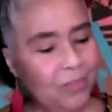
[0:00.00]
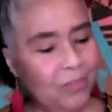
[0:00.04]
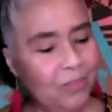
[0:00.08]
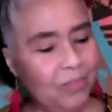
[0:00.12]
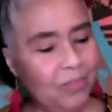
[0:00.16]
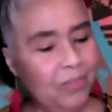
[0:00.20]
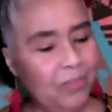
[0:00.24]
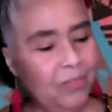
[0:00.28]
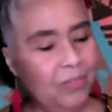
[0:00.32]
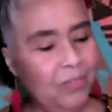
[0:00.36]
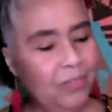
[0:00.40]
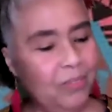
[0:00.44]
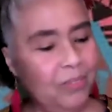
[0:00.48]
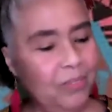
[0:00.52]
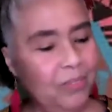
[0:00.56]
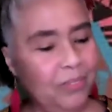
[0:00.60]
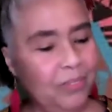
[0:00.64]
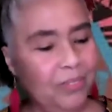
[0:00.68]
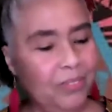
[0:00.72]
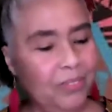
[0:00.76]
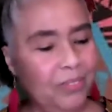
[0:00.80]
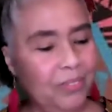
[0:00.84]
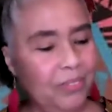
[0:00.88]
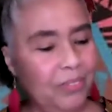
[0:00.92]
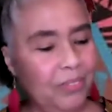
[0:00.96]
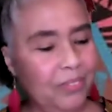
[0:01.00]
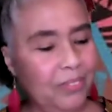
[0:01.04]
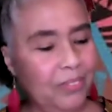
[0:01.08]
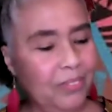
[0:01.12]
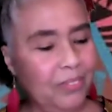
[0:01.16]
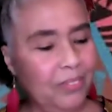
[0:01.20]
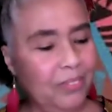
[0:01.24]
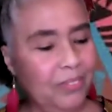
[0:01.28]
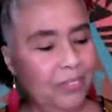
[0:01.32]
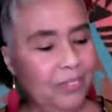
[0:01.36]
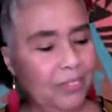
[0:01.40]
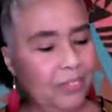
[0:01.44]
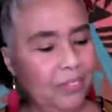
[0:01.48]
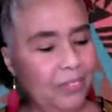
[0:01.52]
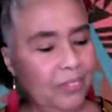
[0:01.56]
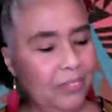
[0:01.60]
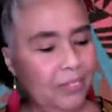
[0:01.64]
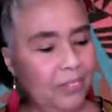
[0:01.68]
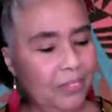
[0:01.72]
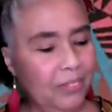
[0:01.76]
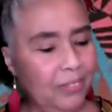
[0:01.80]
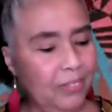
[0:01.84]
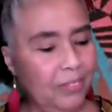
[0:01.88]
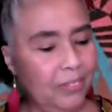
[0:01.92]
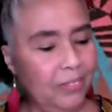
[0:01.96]

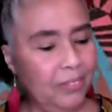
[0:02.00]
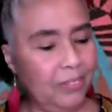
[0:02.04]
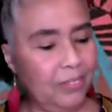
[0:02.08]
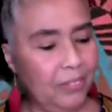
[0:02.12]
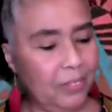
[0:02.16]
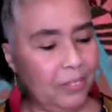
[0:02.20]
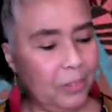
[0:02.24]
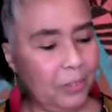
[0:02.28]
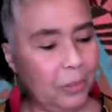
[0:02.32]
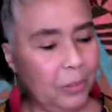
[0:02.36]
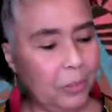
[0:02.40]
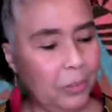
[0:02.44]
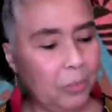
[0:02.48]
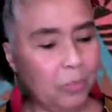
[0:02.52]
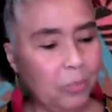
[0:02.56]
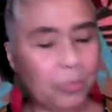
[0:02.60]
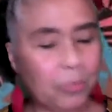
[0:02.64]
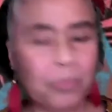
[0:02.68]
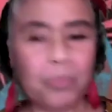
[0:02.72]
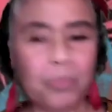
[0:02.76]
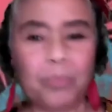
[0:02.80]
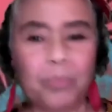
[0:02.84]
(no one is talking)